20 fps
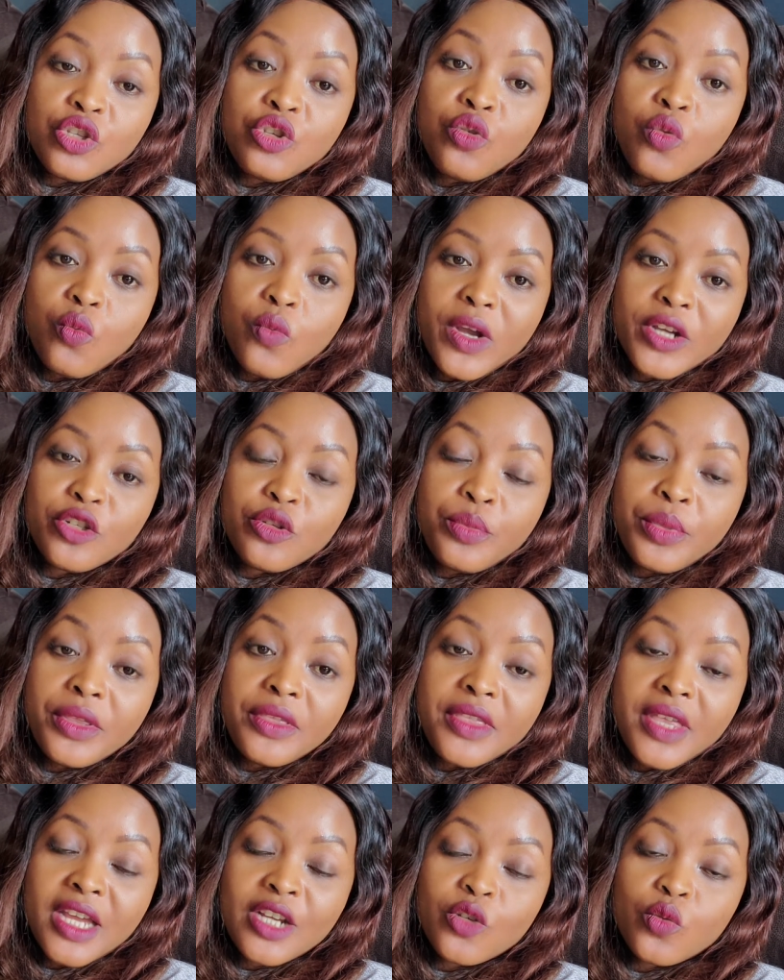You want to be
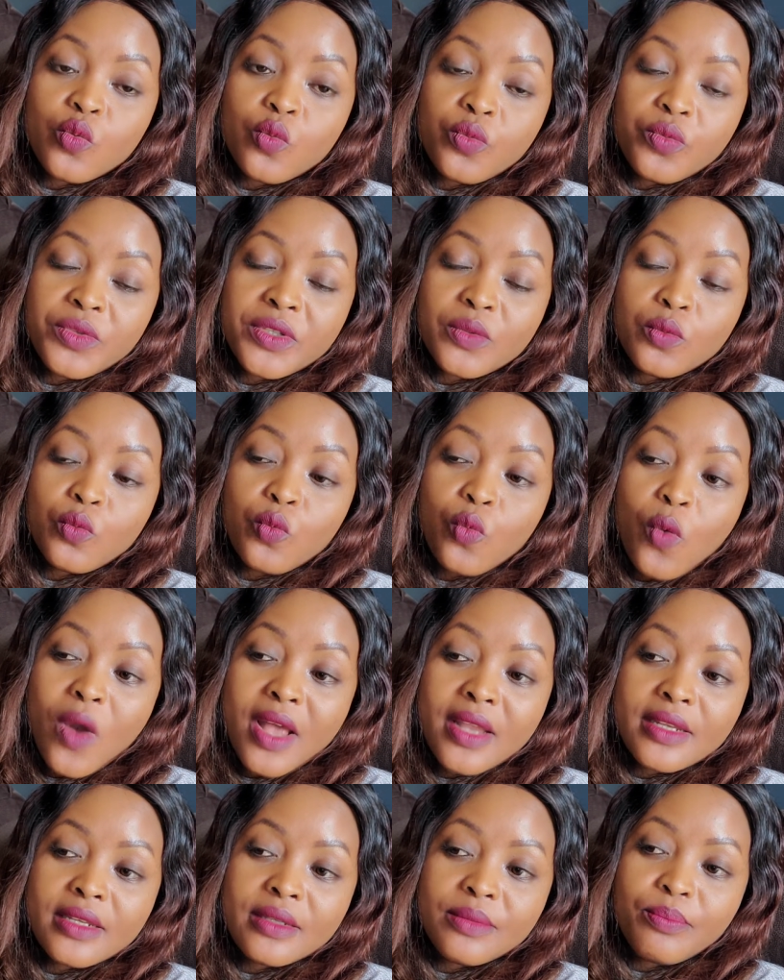that
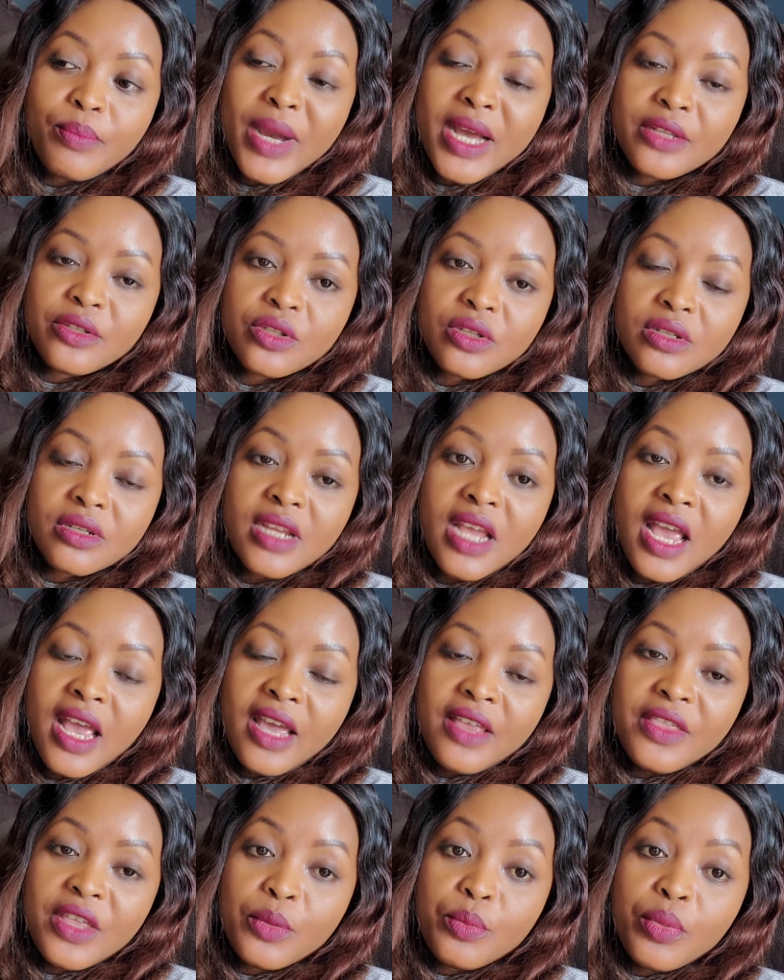one person
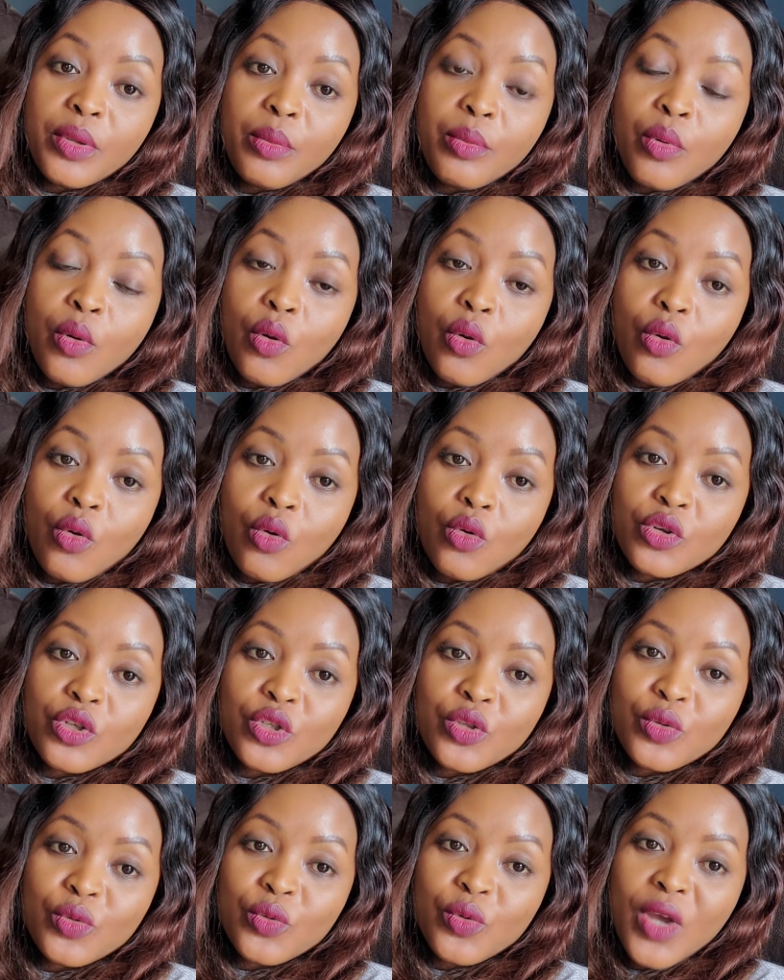that people go
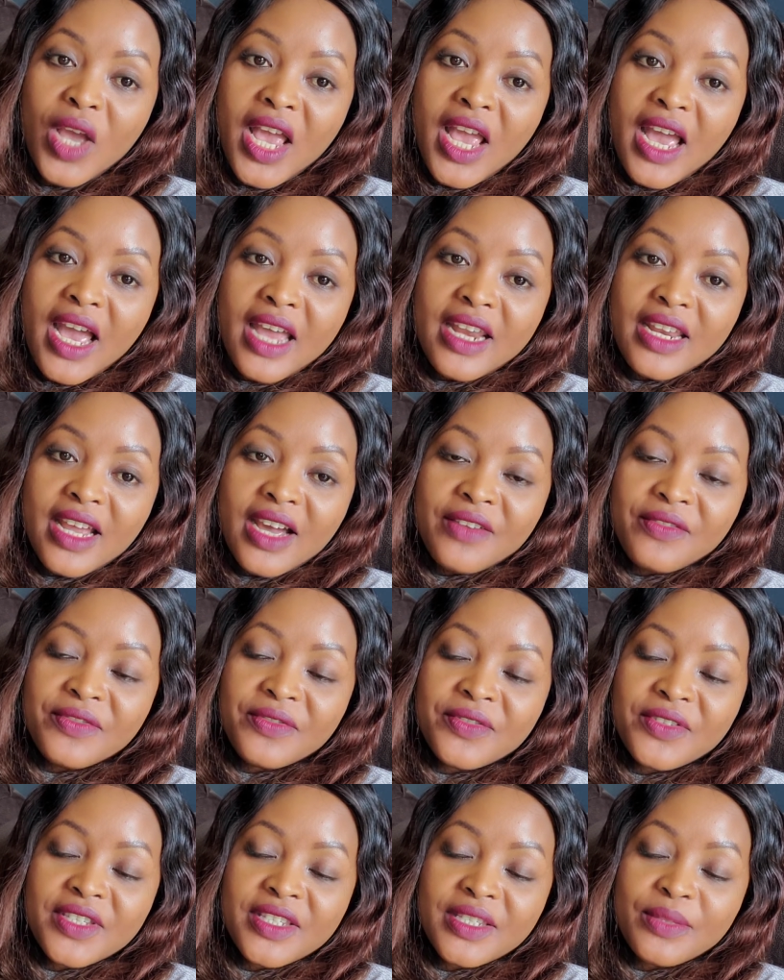to, and
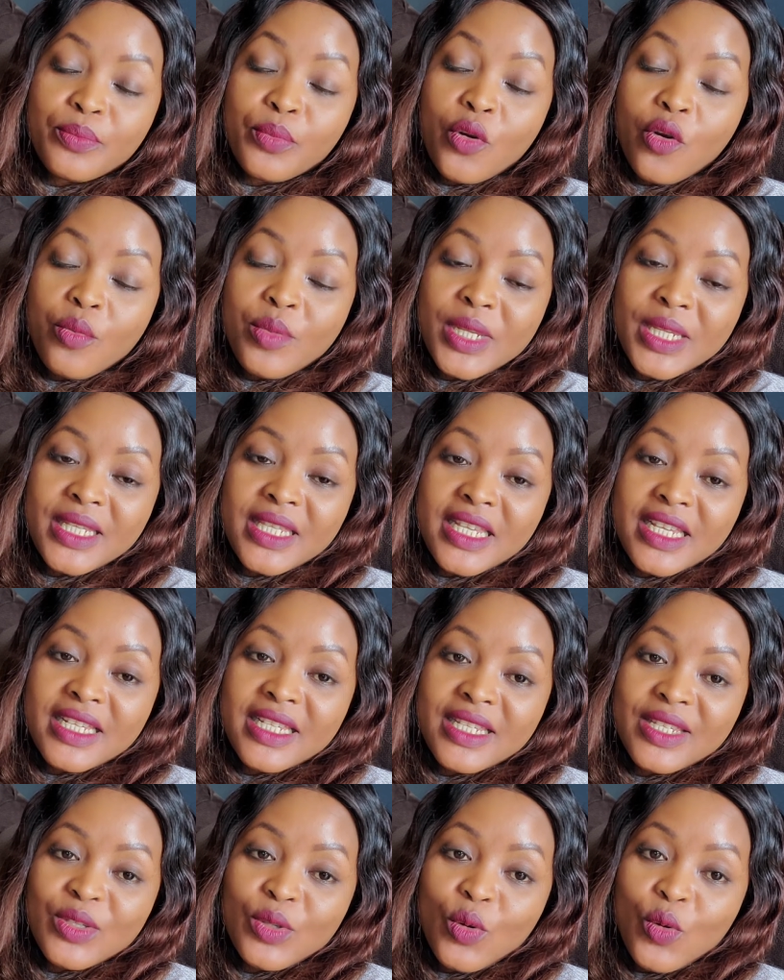I've promised
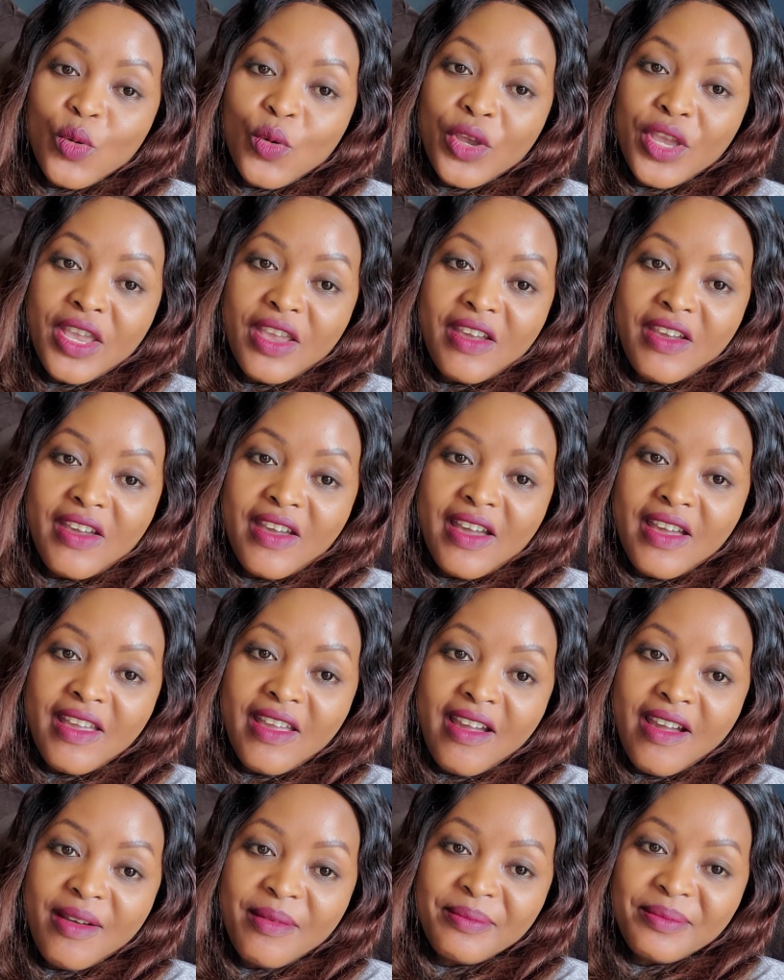this, so here
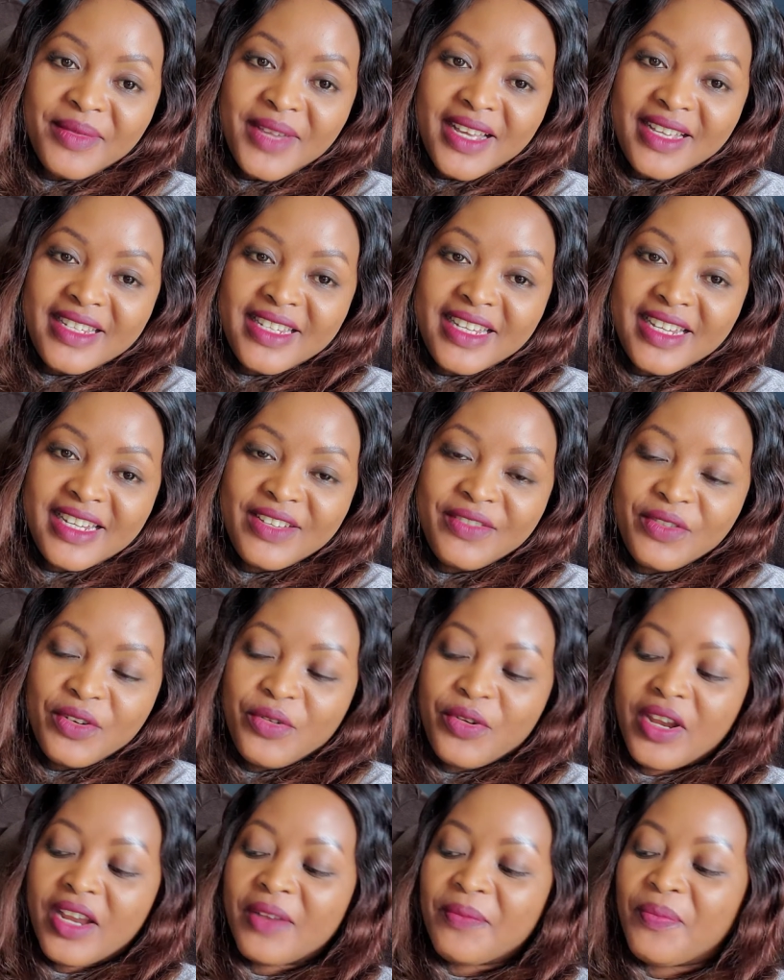I am
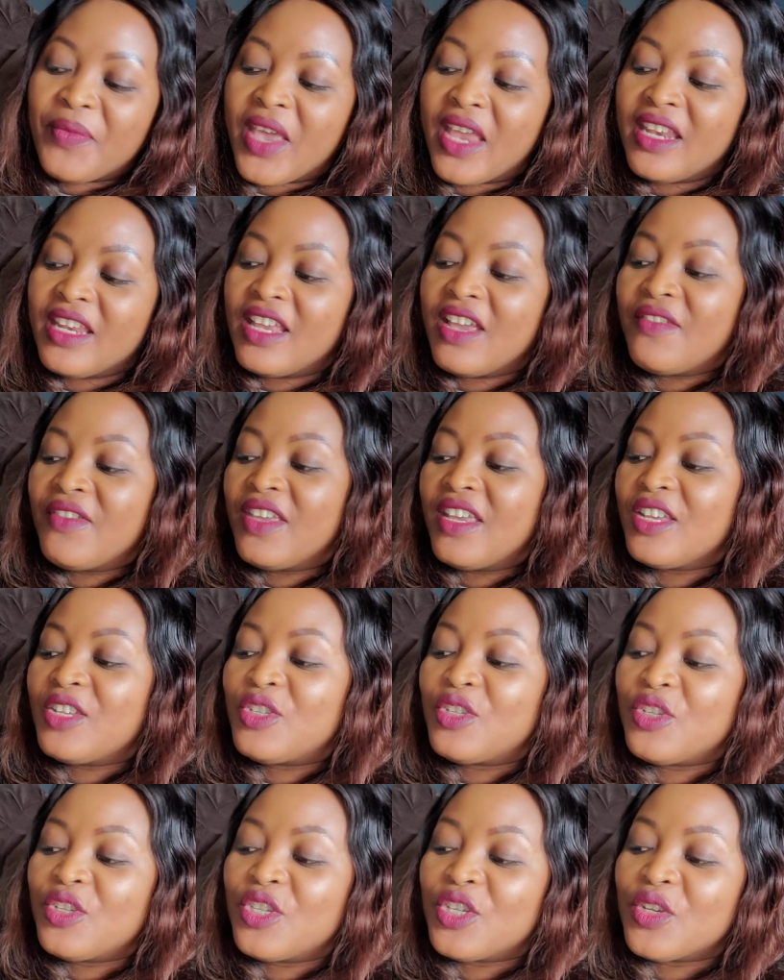delivering and giving
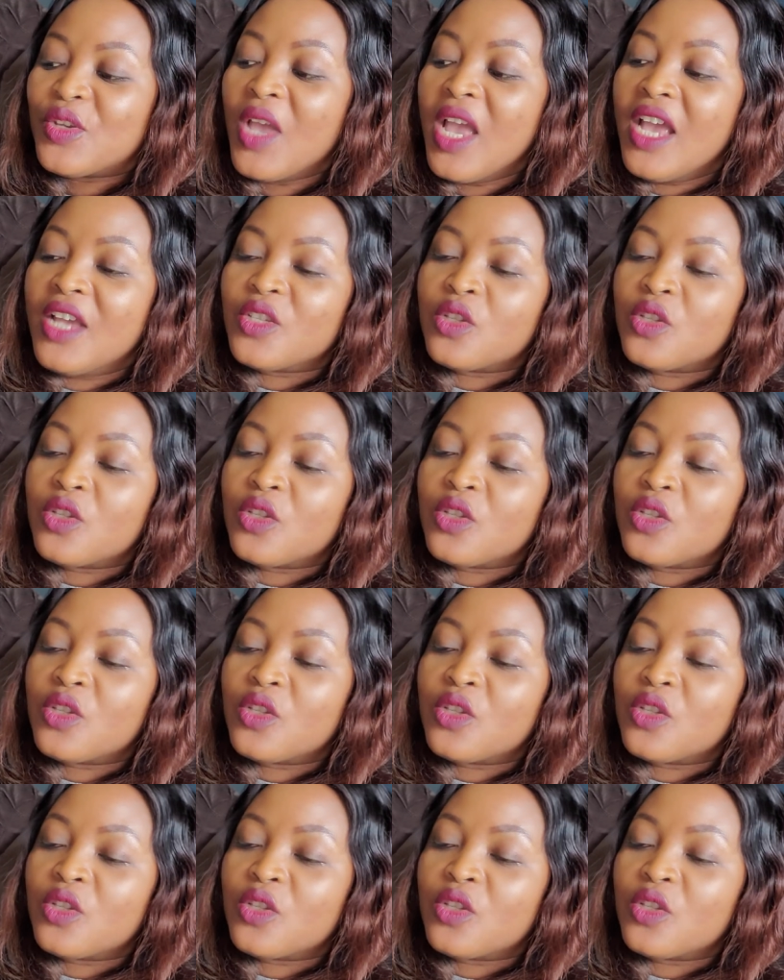it to you.